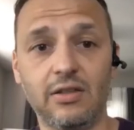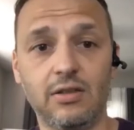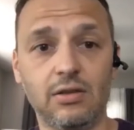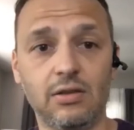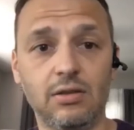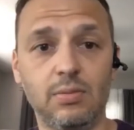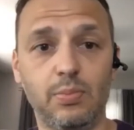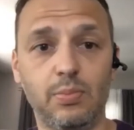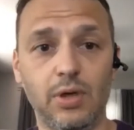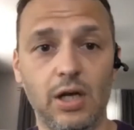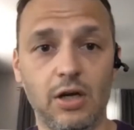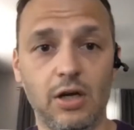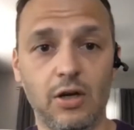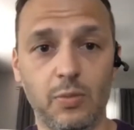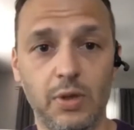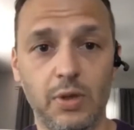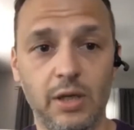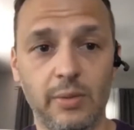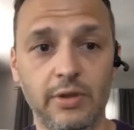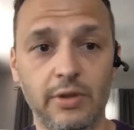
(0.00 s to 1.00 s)
Barack
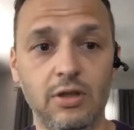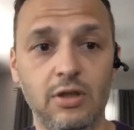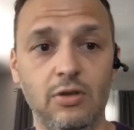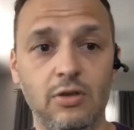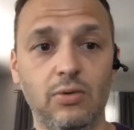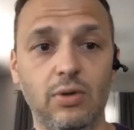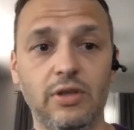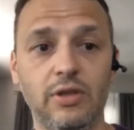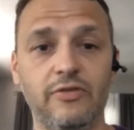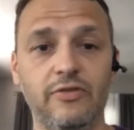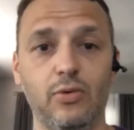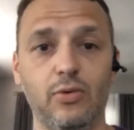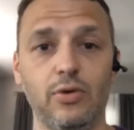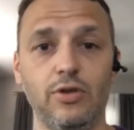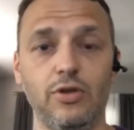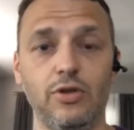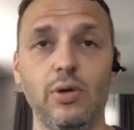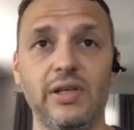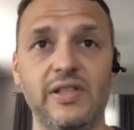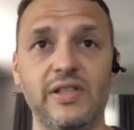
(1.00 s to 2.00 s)
Obama running for U.S.
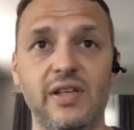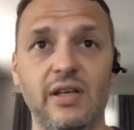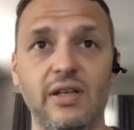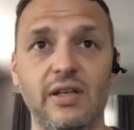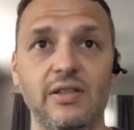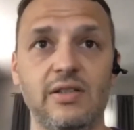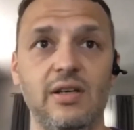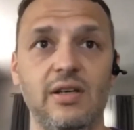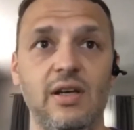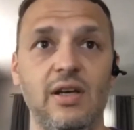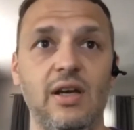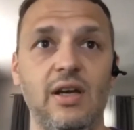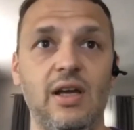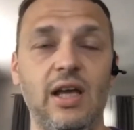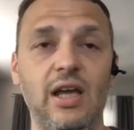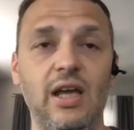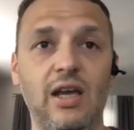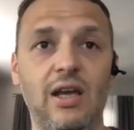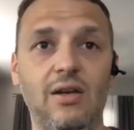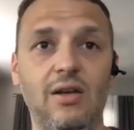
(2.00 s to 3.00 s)
Senate.
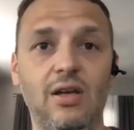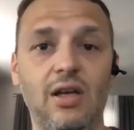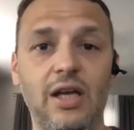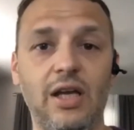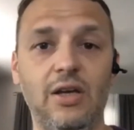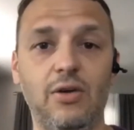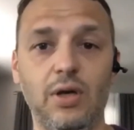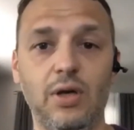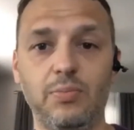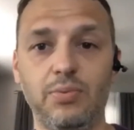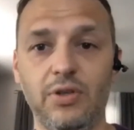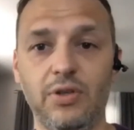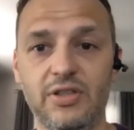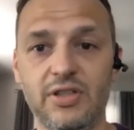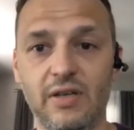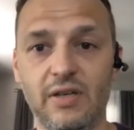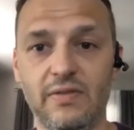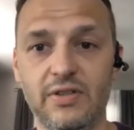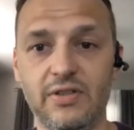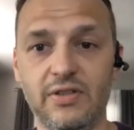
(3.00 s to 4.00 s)
And a great place,
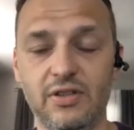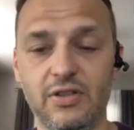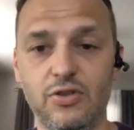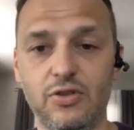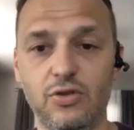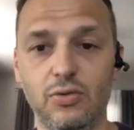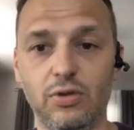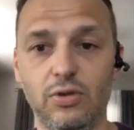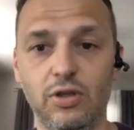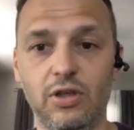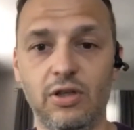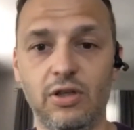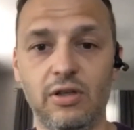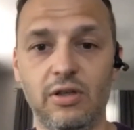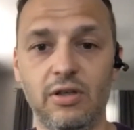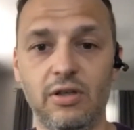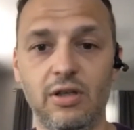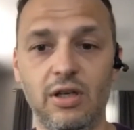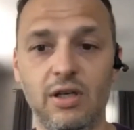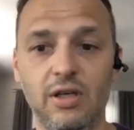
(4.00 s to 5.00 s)
obviously, to learn
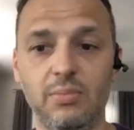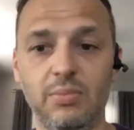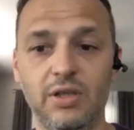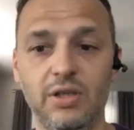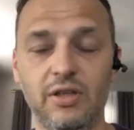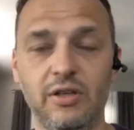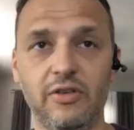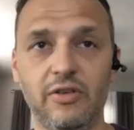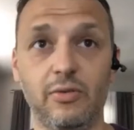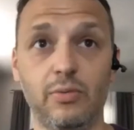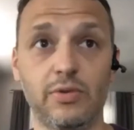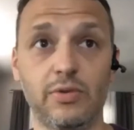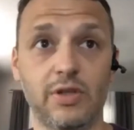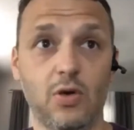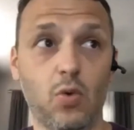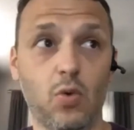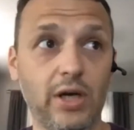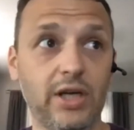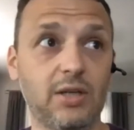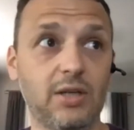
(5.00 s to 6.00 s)
because there was a
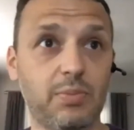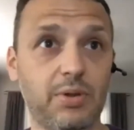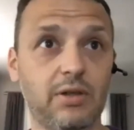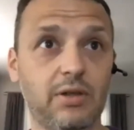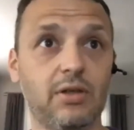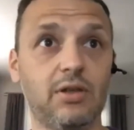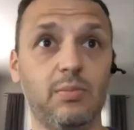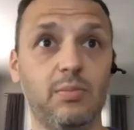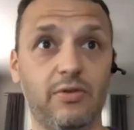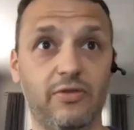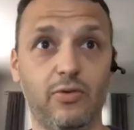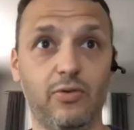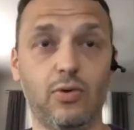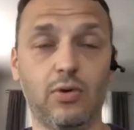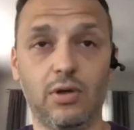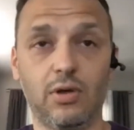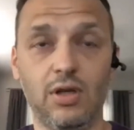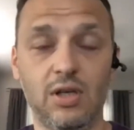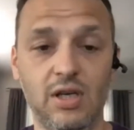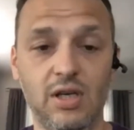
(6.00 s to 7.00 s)
quiet period
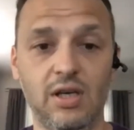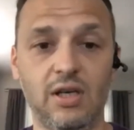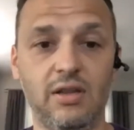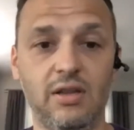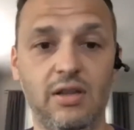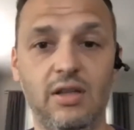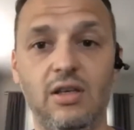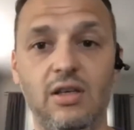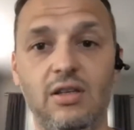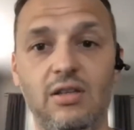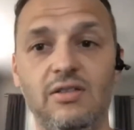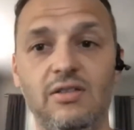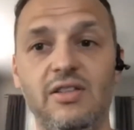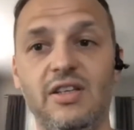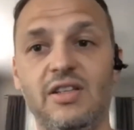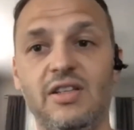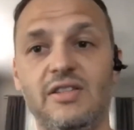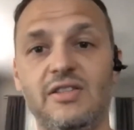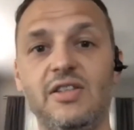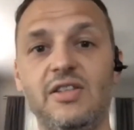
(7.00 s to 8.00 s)
before the
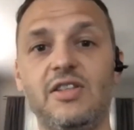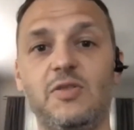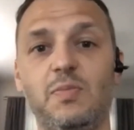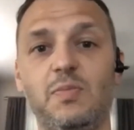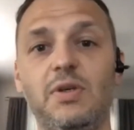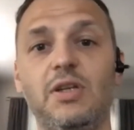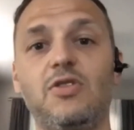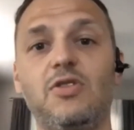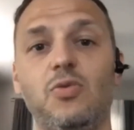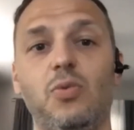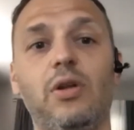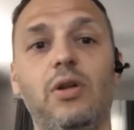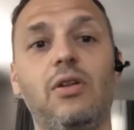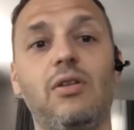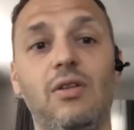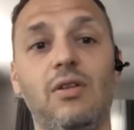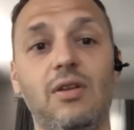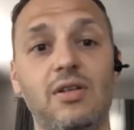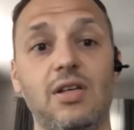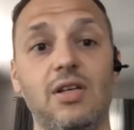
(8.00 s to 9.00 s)
DNC speech when
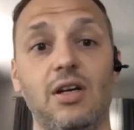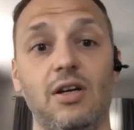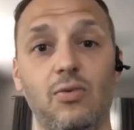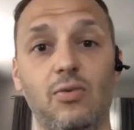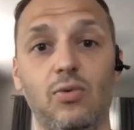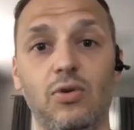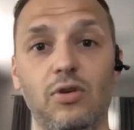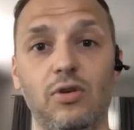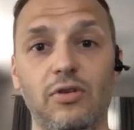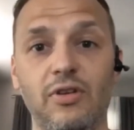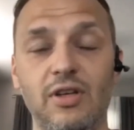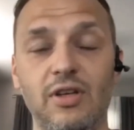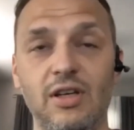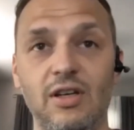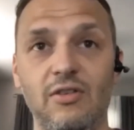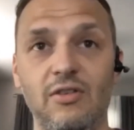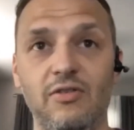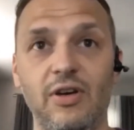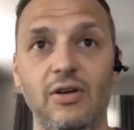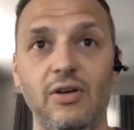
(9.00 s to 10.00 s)
the entire world
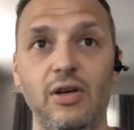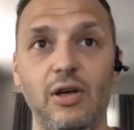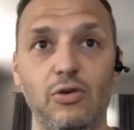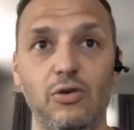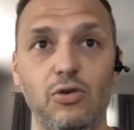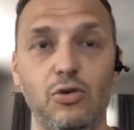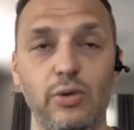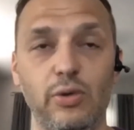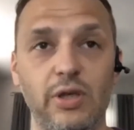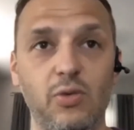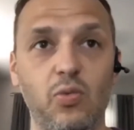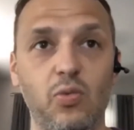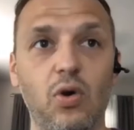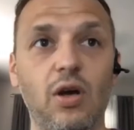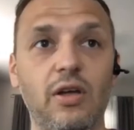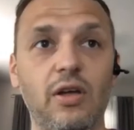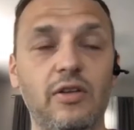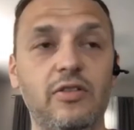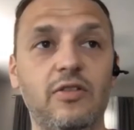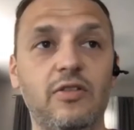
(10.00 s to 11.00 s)
found out who he
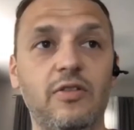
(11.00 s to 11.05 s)
was.